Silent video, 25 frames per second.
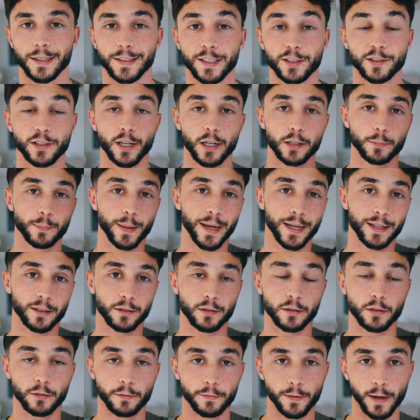And this ties back
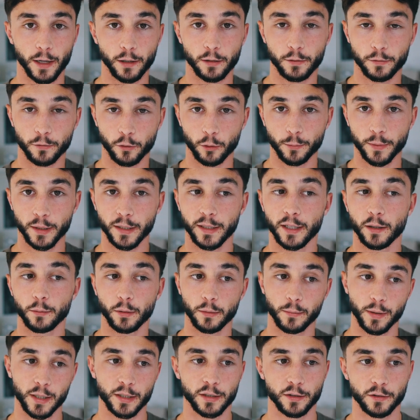into the value formula that
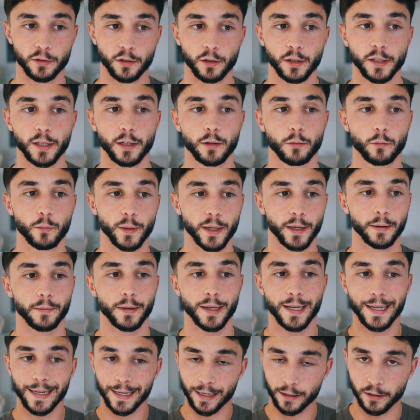we mentioned earlier, where
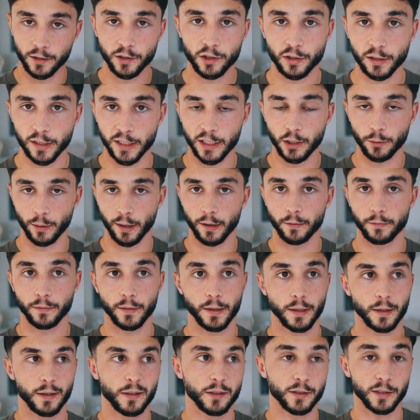initially you have
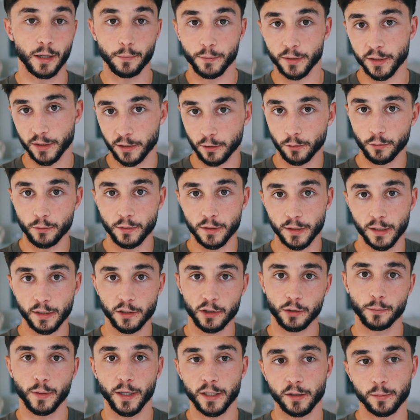some skills.
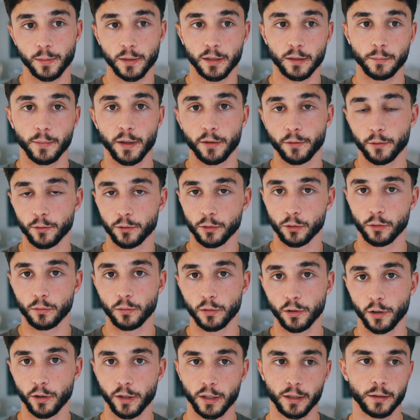Yes, you might spend a month or two
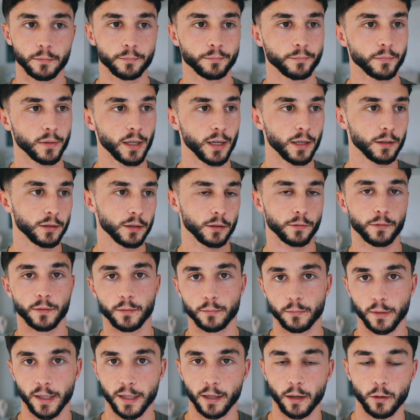learning uh,
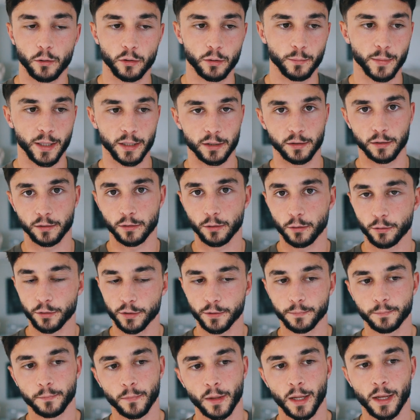different AI automation
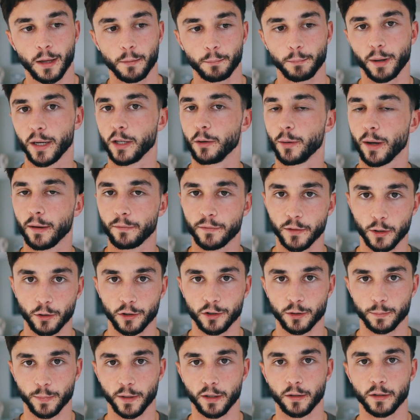tools, but you have no
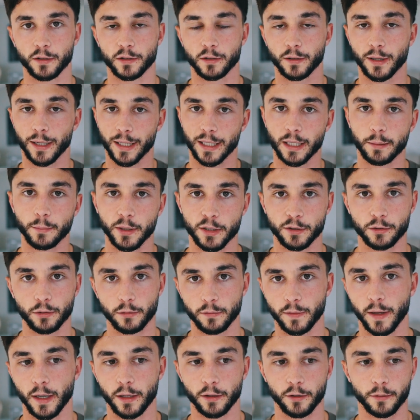experience, so that limits
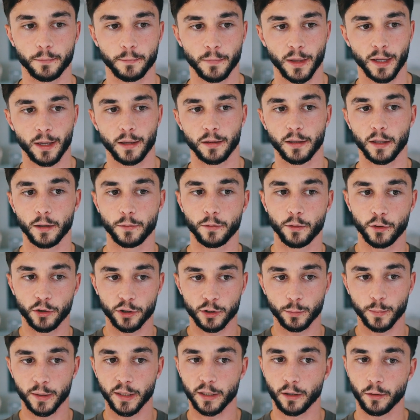your value. Therefore, you
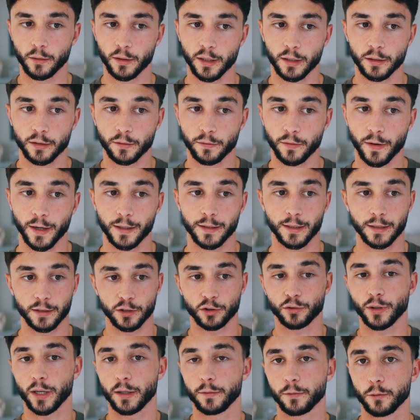should be going in to find these
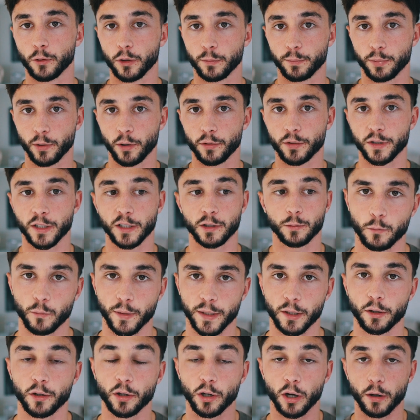straightforward projects
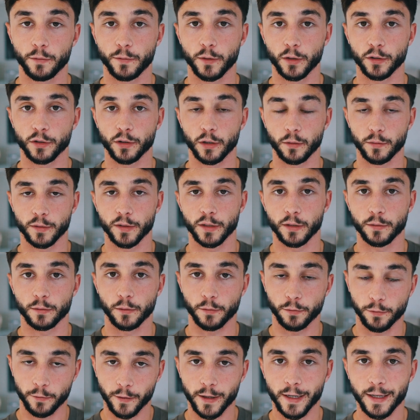where you can offer your services
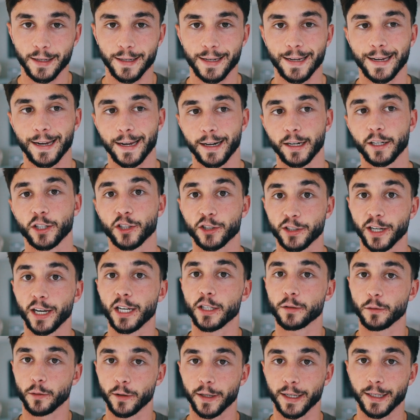for free in
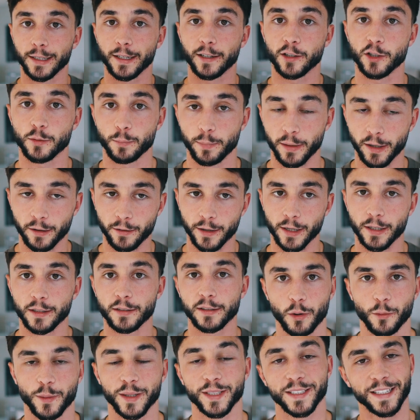exchange for getting
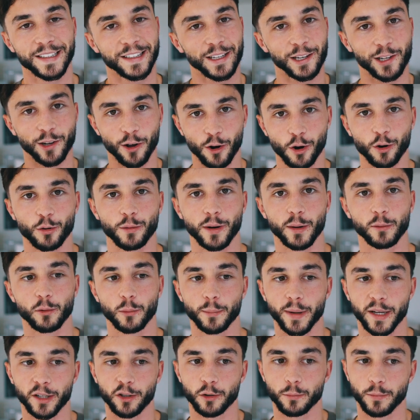experience, which in the long run will
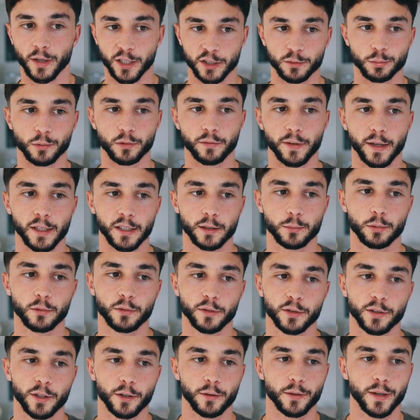make you much more valuable.
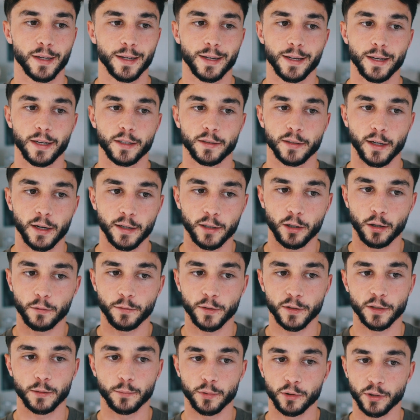So, starting off
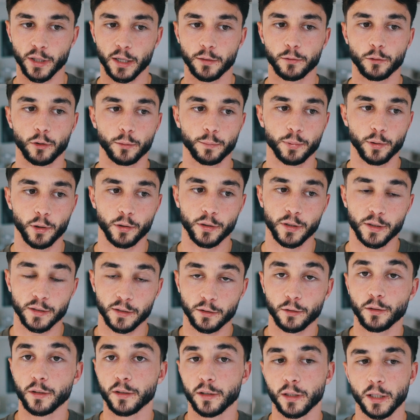with some straightforward projects
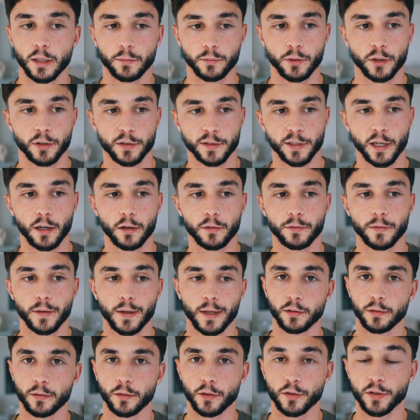that you can deliver yourself
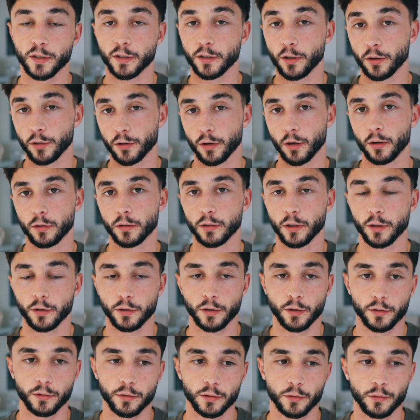using no code and low
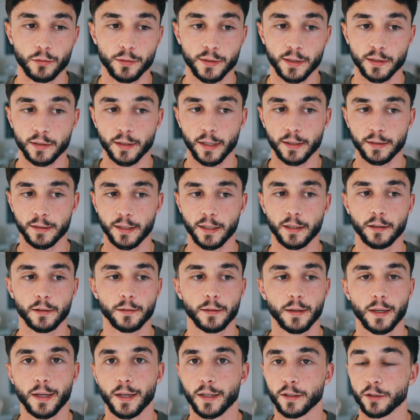code tools is
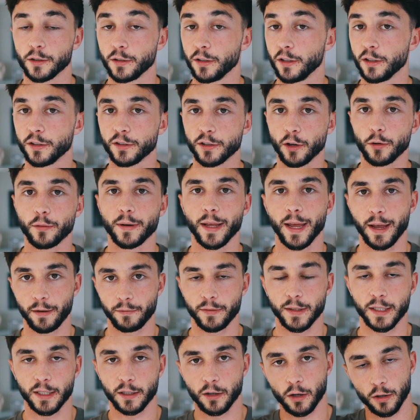deal so that you don't
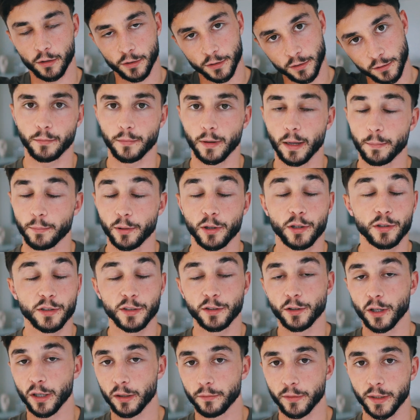have any costs. And because
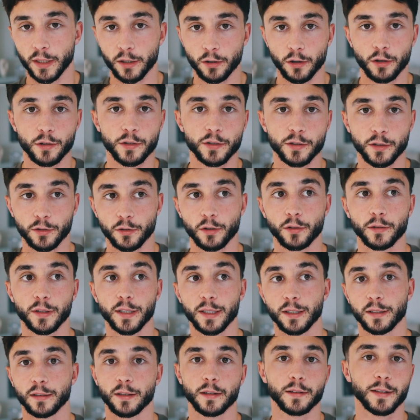you don't have any costs, you're not
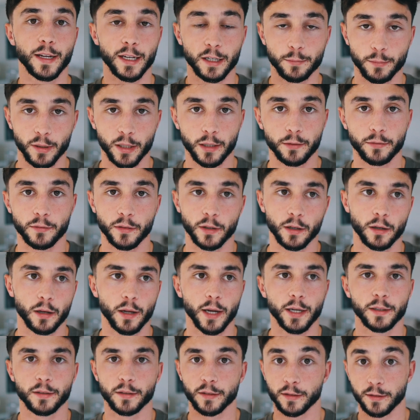needing to take money from the
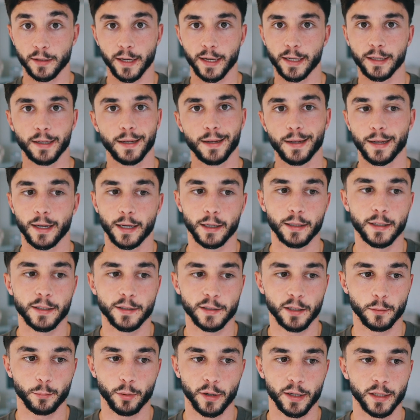client to stay at
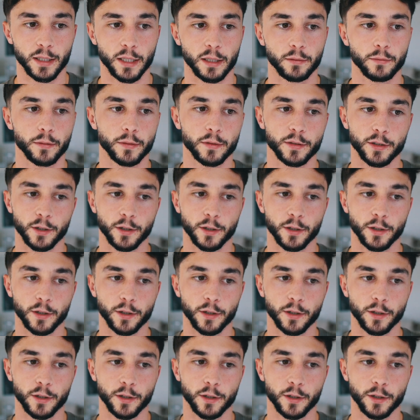least at break even.